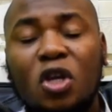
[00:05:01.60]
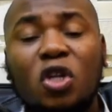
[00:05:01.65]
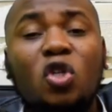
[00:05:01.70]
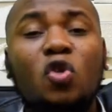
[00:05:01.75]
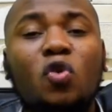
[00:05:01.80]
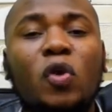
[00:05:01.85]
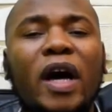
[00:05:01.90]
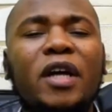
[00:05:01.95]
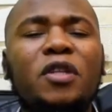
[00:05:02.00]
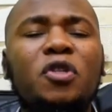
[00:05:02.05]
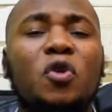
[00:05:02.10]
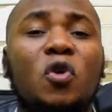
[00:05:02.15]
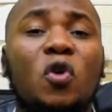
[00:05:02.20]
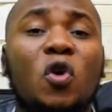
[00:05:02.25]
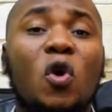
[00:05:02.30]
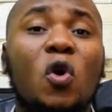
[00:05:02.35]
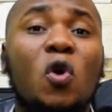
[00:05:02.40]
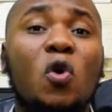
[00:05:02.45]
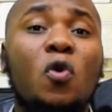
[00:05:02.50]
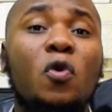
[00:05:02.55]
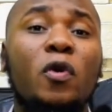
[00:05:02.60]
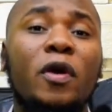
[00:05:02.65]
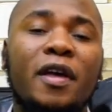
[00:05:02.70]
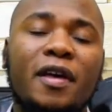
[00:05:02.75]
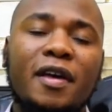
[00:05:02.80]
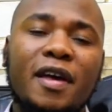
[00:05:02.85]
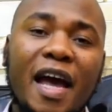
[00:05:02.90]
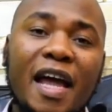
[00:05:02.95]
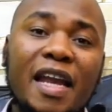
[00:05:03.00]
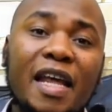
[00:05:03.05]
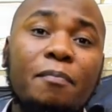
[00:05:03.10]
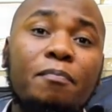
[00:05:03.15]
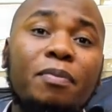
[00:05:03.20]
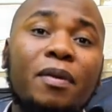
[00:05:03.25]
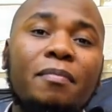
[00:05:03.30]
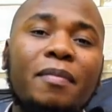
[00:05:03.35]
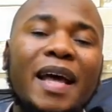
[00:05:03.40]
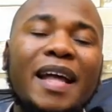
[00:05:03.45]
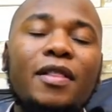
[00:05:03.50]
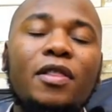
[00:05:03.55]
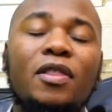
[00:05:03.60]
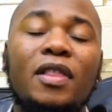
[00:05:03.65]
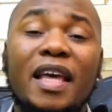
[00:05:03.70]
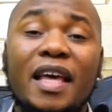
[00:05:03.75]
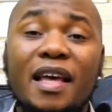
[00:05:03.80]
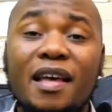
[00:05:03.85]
Try to go and implement